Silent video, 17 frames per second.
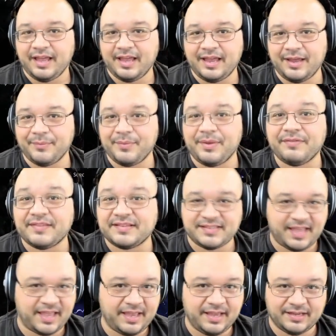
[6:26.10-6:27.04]
And we have this
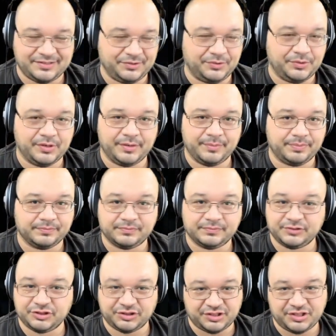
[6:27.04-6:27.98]
chaos orb,
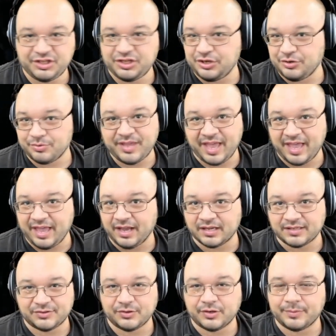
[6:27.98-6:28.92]
Q
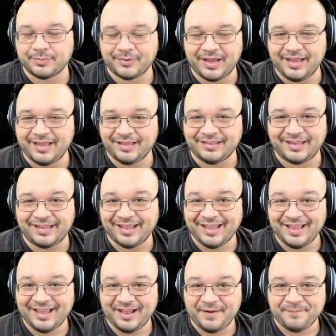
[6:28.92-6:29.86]
chaos orb, right? And like
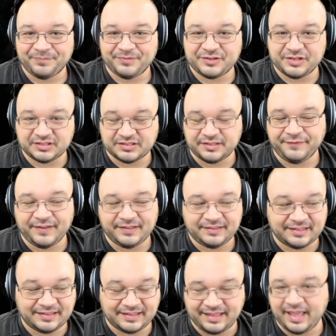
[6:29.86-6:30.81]
just the fact
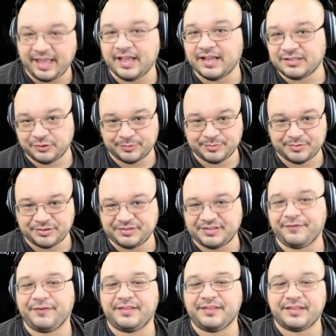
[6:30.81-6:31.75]
that the chaos orbs are
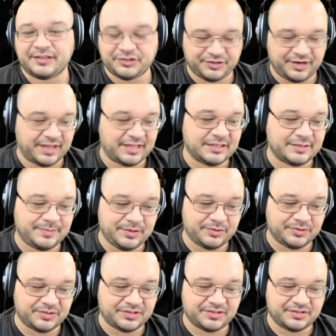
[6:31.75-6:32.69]
different, the
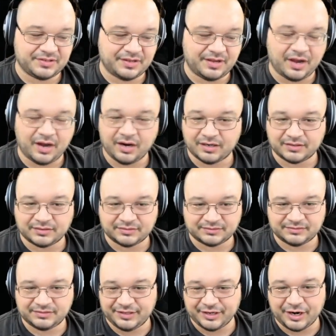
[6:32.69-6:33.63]
transmutes are,
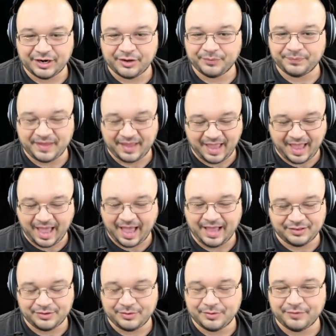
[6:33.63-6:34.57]
you know, they
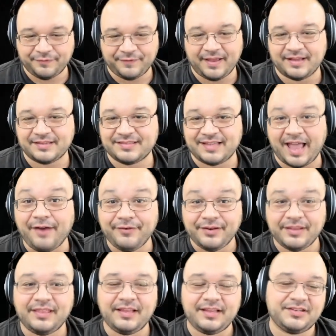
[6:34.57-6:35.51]
add new effects.
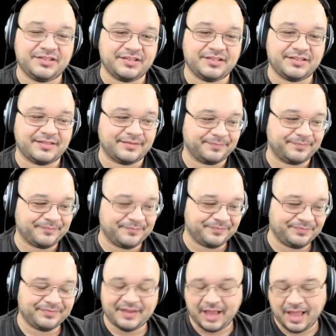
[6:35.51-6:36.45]
Everything is just
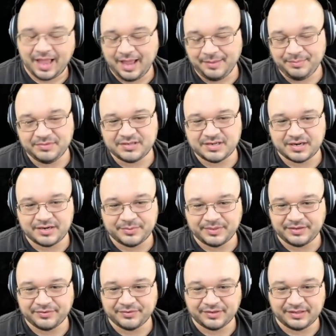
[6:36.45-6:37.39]
I'm
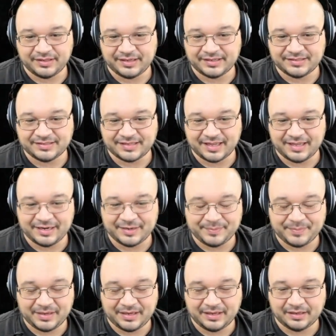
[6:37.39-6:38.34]
genuinely really excited,
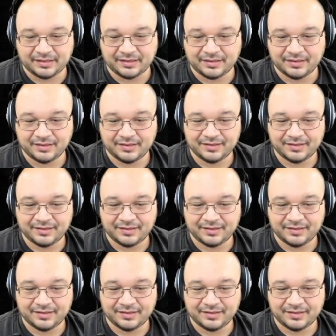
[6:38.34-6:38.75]
man.